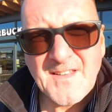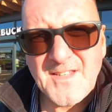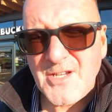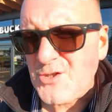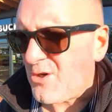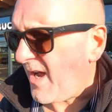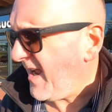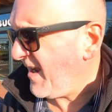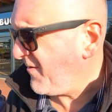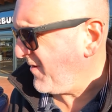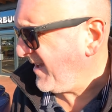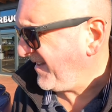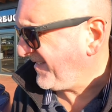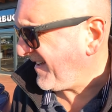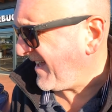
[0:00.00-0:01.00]
to try and
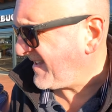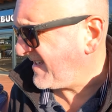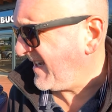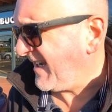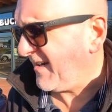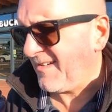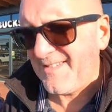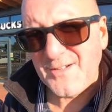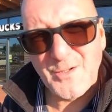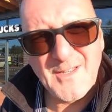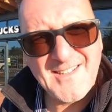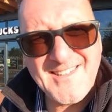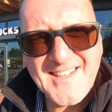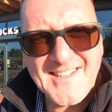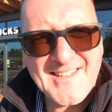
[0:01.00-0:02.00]
reset it, because all the
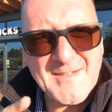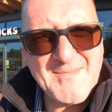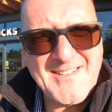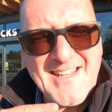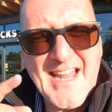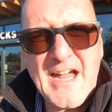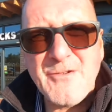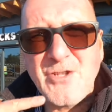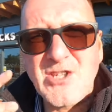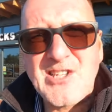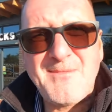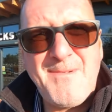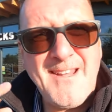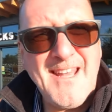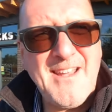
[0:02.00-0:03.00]
systems are now just
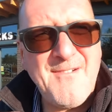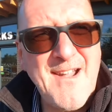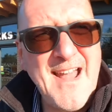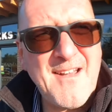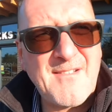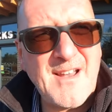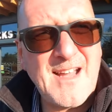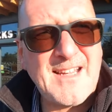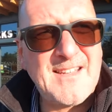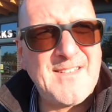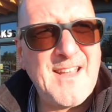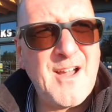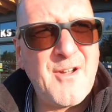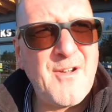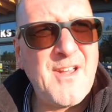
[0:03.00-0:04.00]
spinning around like
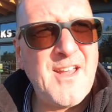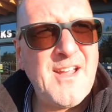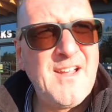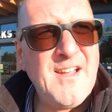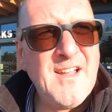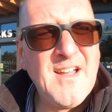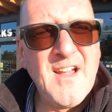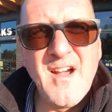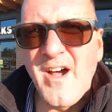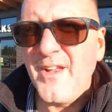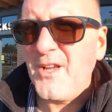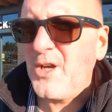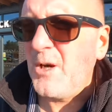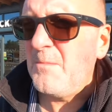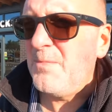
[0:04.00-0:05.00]
they are on
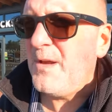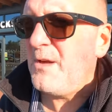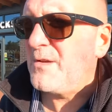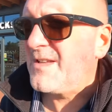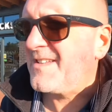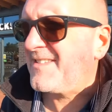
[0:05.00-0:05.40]
a computer.